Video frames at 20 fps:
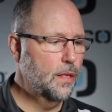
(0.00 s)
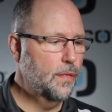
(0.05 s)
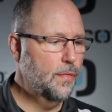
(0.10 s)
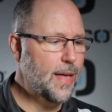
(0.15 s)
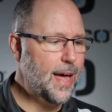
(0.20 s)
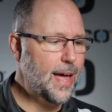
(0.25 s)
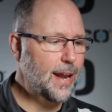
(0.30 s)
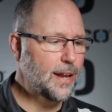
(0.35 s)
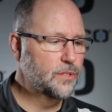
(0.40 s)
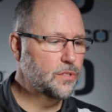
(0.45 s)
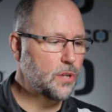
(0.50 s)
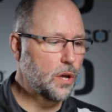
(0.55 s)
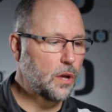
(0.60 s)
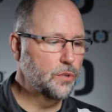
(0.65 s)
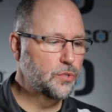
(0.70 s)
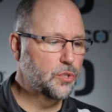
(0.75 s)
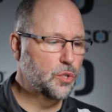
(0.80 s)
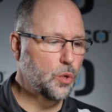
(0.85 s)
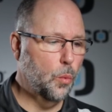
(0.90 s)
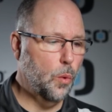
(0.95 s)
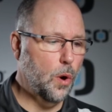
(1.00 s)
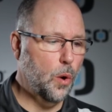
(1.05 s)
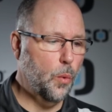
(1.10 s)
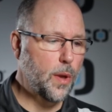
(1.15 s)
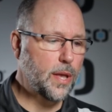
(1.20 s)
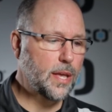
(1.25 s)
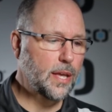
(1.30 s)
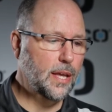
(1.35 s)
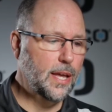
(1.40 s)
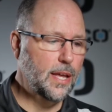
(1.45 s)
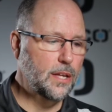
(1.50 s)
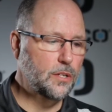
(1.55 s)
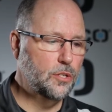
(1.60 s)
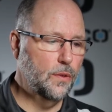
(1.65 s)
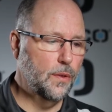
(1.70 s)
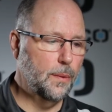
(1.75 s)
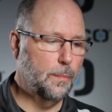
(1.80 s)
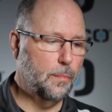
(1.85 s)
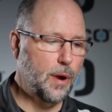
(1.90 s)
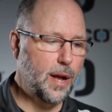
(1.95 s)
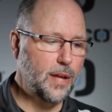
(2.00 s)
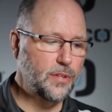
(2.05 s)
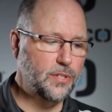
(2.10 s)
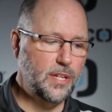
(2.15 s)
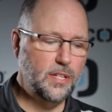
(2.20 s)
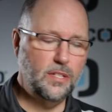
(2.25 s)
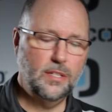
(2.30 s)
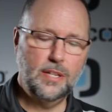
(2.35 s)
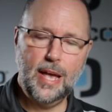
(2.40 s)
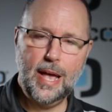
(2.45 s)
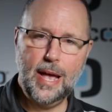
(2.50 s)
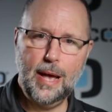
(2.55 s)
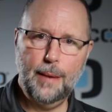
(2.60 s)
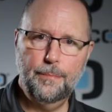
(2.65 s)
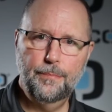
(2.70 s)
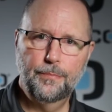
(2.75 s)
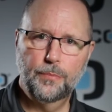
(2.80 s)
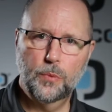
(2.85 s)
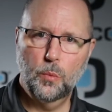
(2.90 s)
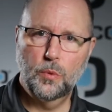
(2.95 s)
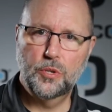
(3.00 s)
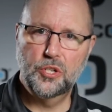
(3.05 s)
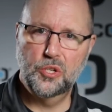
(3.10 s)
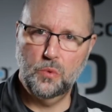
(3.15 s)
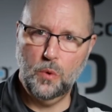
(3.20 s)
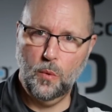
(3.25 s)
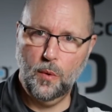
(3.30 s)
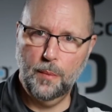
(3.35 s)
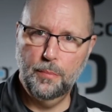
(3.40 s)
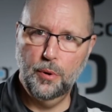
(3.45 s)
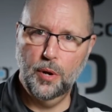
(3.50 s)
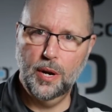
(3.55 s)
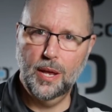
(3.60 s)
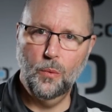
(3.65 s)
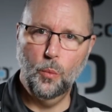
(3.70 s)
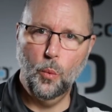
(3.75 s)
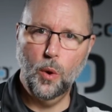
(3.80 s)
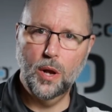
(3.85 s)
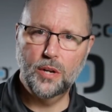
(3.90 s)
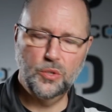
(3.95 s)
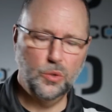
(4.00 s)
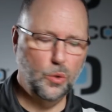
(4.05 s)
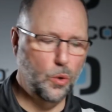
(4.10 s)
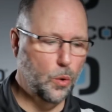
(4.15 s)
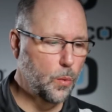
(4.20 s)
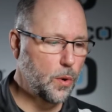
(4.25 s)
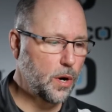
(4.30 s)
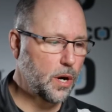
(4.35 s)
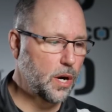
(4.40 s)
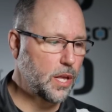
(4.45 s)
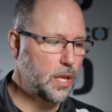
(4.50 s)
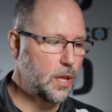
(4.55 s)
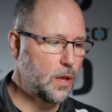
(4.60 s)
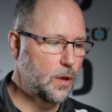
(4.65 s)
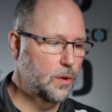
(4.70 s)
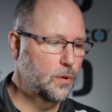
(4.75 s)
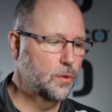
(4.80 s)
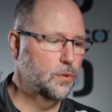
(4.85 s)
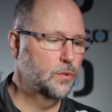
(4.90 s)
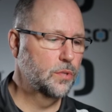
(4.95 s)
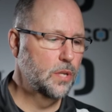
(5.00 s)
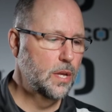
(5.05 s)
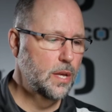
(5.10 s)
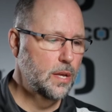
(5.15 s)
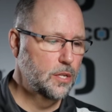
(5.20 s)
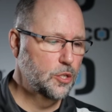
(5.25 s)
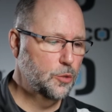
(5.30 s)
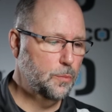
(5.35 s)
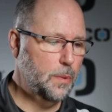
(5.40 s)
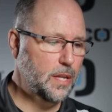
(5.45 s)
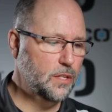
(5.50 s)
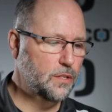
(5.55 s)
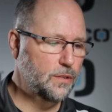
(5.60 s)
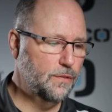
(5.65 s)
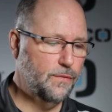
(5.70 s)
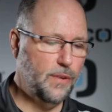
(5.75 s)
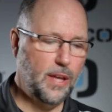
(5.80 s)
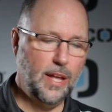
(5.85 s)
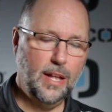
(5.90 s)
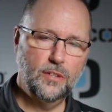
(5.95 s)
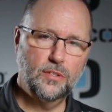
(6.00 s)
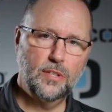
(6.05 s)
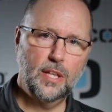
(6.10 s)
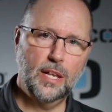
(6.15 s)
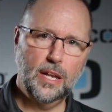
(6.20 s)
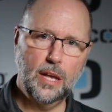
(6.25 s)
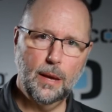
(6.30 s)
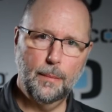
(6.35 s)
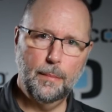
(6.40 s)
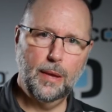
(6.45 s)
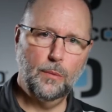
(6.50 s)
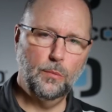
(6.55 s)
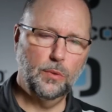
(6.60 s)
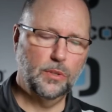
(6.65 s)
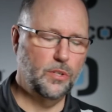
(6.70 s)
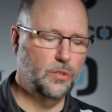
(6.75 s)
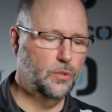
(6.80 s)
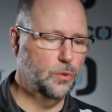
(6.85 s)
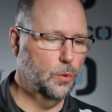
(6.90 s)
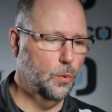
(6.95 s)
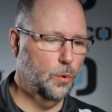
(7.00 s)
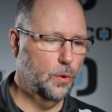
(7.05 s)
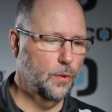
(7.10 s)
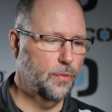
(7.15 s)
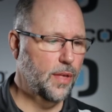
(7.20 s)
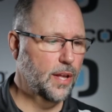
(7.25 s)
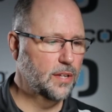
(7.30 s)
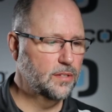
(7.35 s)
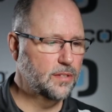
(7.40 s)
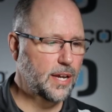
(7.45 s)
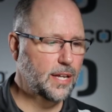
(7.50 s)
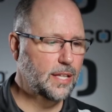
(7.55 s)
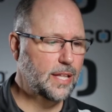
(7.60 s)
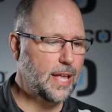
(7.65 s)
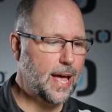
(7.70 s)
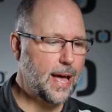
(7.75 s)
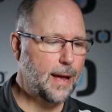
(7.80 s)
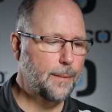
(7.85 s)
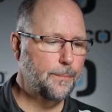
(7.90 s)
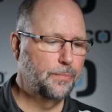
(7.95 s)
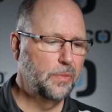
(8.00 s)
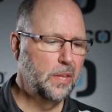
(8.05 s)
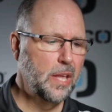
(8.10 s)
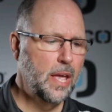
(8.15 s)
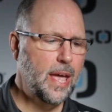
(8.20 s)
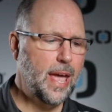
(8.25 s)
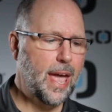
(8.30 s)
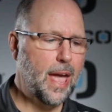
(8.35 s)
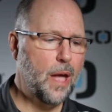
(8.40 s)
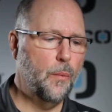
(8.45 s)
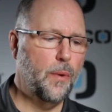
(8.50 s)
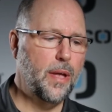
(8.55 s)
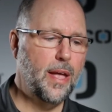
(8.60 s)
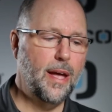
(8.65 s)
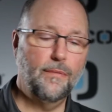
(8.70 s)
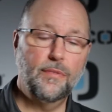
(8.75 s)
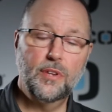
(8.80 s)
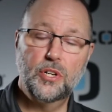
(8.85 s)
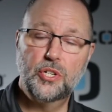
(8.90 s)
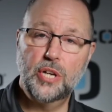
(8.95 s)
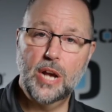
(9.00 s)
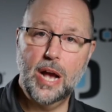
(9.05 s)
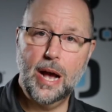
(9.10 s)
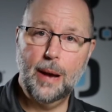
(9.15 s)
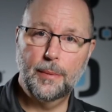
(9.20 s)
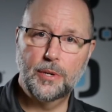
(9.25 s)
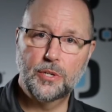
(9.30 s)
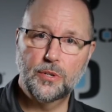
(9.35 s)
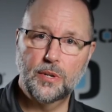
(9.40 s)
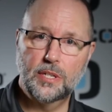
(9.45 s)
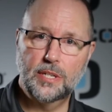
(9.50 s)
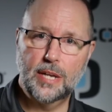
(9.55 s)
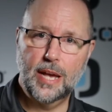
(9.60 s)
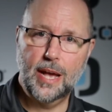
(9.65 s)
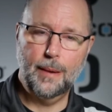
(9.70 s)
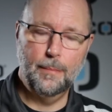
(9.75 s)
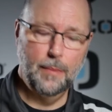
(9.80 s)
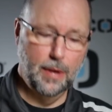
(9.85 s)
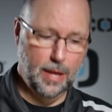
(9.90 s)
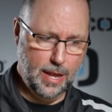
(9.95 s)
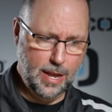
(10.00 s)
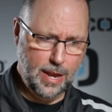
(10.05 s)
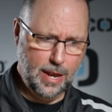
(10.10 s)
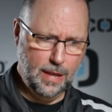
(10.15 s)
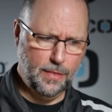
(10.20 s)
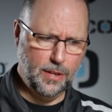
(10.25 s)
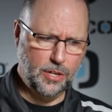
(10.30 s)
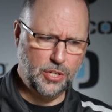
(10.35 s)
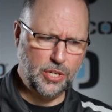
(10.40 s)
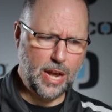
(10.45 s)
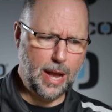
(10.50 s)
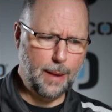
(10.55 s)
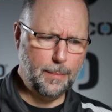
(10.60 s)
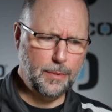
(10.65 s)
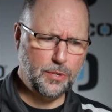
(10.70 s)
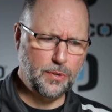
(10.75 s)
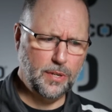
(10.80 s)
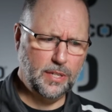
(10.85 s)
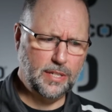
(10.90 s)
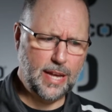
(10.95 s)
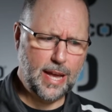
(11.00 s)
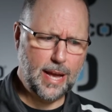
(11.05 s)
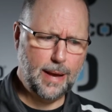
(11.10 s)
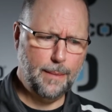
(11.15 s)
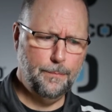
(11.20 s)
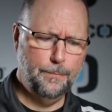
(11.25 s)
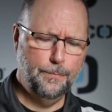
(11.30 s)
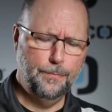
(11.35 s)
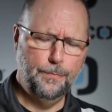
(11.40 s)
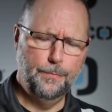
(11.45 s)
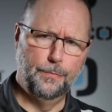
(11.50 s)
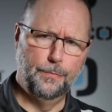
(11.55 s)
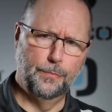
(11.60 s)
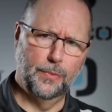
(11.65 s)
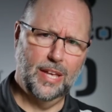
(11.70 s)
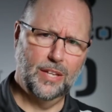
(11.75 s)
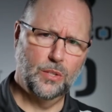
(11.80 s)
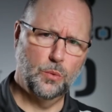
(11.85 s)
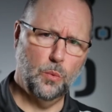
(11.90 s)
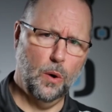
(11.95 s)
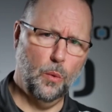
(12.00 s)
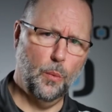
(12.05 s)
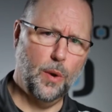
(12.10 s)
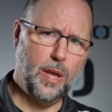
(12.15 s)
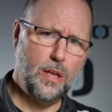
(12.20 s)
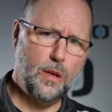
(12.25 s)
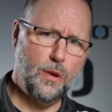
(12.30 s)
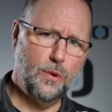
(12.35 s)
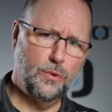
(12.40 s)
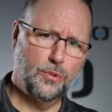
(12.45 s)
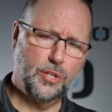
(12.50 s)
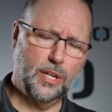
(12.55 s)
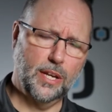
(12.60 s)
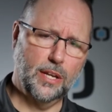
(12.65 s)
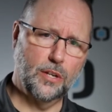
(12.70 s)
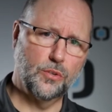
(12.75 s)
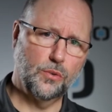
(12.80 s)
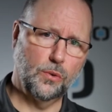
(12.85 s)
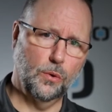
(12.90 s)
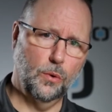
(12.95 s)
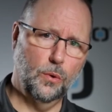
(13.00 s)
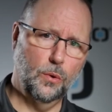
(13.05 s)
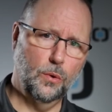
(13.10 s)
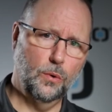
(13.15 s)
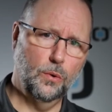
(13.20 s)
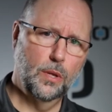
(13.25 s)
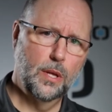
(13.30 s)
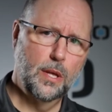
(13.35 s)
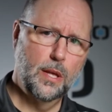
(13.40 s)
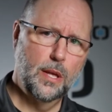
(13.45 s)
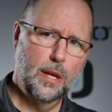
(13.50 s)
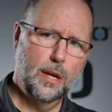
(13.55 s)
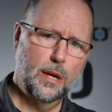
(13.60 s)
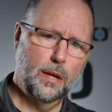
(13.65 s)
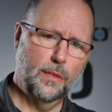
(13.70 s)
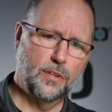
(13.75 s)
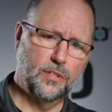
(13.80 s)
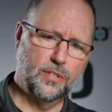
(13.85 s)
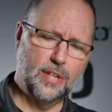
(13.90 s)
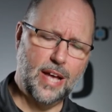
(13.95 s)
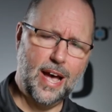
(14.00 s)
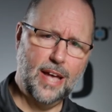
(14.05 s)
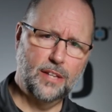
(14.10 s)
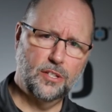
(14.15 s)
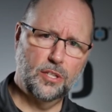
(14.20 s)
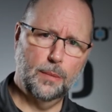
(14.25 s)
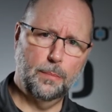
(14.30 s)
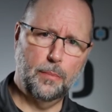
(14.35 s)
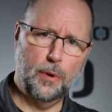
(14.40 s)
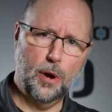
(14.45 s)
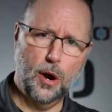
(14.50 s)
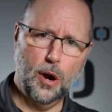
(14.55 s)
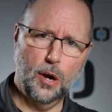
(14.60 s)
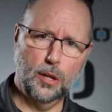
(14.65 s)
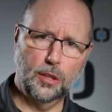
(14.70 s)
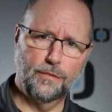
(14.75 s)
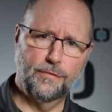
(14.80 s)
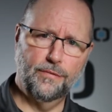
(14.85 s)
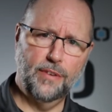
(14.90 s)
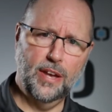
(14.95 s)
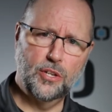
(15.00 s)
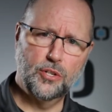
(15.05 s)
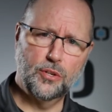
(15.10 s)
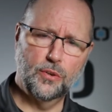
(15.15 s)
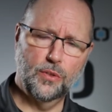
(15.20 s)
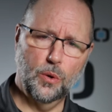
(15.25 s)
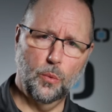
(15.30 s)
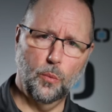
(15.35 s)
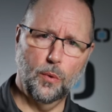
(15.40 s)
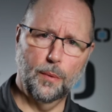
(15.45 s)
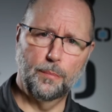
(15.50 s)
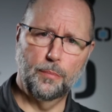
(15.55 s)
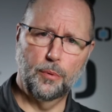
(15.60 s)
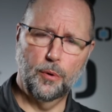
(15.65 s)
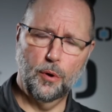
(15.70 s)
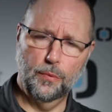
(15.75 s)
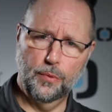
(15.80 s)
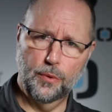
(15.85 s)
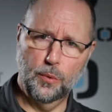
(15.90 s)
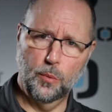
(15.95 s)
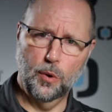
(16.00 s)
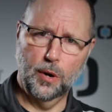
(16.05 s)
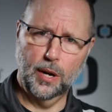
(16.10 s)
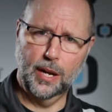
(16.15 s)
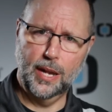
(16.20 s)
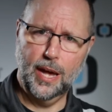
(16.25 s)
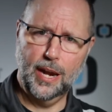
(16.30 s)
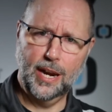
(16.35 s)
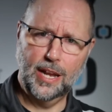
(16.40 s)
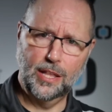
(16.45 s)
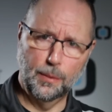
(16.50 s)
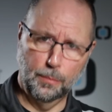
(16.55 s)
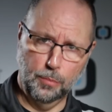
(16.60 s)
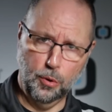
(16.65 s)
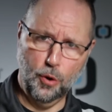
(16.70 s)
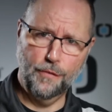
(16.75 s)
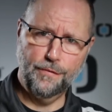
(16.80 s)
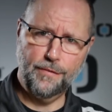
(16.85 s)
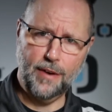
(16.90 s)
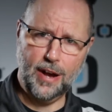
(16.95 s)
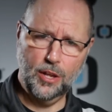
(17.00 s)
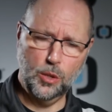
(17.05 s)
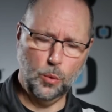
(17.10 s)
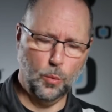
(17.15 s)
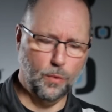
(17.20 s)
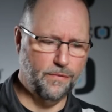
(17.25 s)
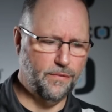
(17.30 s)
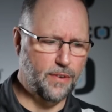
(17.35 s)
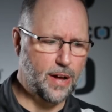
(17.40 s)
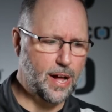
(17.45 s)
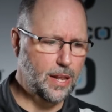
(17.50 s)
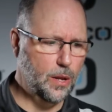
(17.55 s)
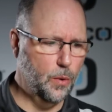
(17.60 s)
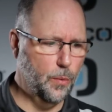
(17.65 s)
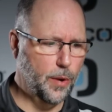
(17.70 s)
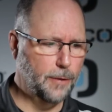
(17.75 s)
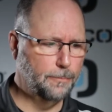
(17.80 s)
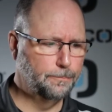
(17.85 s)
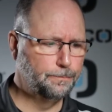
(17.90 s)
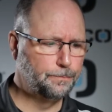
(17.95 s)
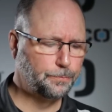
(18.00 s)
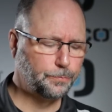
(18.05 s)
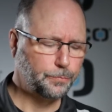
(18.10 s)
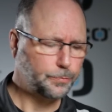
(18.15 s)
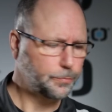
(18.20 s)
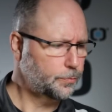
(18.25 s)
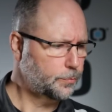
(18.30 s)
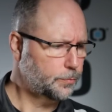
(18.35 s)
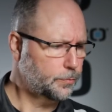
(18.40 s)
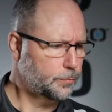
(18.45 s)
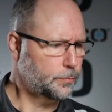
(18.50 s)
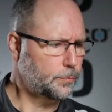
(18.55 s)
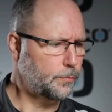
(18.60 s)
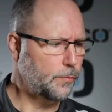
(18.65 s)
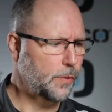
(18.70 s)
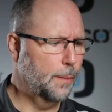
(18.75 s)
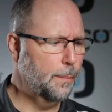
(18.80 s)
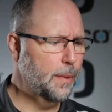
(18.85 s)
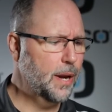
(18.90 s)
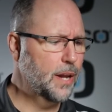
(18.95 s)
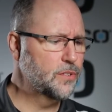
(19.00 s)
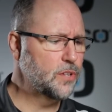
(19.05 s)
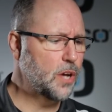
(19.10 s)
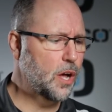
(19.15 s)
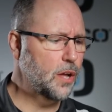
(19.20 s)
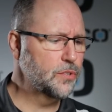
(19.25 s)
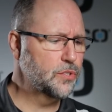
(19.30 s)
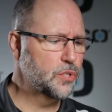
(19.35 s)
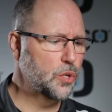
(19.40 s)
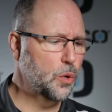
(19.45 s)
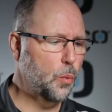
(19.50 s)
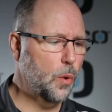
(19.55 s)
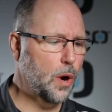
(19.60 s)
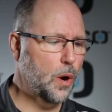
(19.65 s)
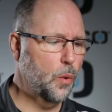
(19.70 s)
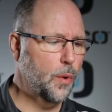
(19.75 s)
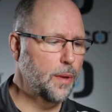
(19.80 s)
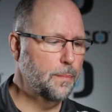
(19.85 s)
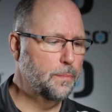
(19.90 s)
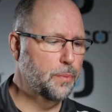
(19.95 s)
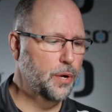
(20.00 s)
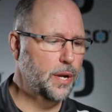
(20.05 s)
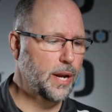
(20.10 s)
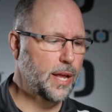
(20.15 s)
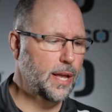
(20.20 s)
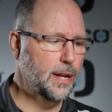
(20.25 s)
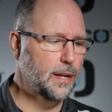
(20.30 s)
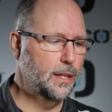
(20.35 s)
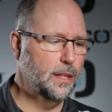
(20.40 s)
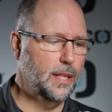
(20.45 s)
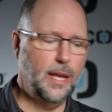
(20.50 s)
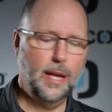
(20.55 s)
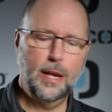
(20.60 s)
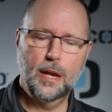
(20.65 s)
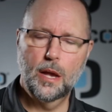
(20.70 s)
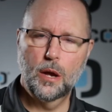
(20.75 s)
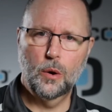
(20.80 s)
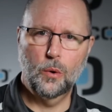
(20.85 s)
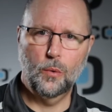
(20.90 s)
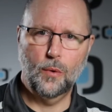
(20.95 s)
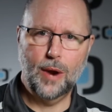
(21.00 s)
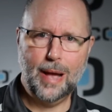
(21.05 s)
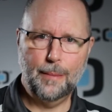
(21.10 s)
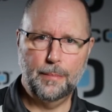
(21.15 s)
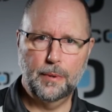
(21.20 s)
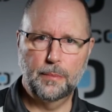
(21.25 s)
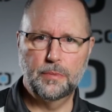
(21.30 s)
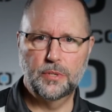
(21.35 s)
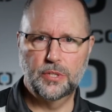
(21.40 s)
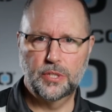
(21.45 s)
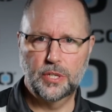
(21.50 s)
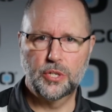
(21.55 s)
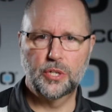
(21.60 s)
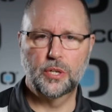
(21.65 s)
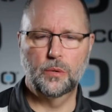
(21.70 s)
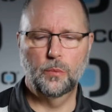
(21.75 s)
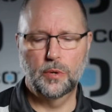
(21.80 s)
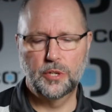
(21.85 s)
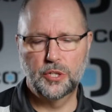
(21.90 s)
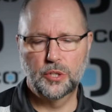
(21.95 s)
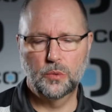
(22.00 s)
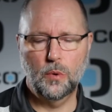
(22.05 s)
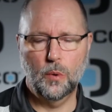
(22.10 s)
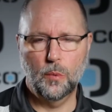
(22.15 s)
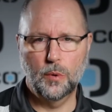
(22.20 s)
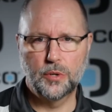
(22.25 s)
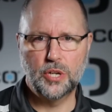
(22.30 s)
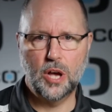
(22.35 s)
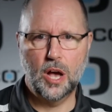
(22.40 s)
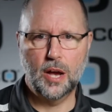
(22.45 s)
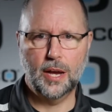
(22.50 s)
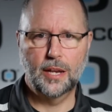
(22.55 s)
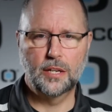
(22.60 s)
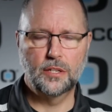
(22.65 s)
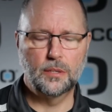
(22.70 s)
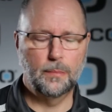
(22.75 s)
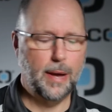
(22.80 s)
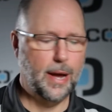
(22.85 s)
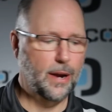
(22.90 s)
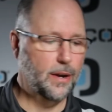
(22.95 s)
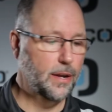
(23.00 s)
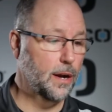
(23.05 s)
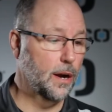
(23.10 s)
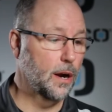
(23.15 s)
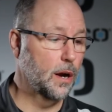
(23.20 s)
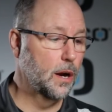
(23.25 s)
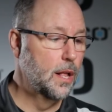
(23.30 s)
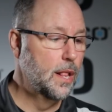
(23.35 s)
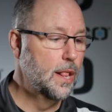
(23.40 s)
that is also where we can get to the process tab, which is where we put in what tool we're going to use, speeds and feeds that come in with the tool, things like that. And we have the geometry tab. The geometry tab is what we use to control the size of the part, the feature that we're cutting, the profile that we're following, but it's also where we put in the rapid position, which is what we're talking about here.